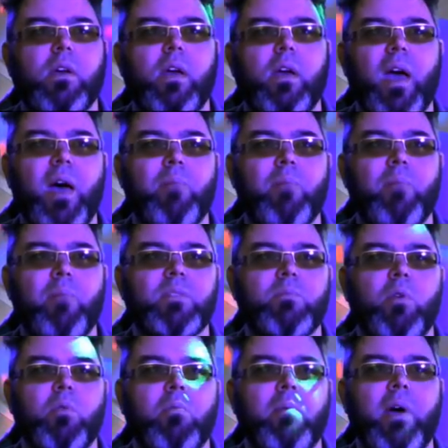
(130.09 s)
App-based
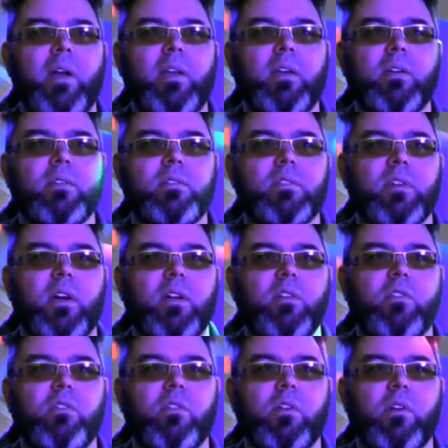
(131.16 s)
mobile mining, signed
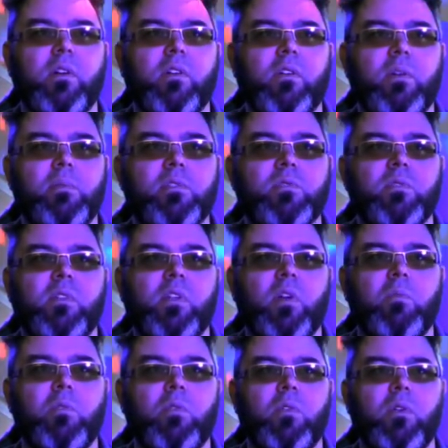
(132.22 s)
agreements with
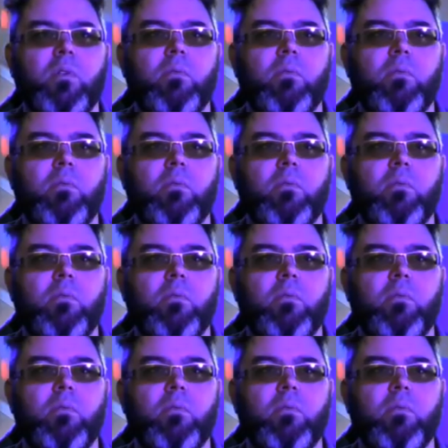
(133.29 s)
global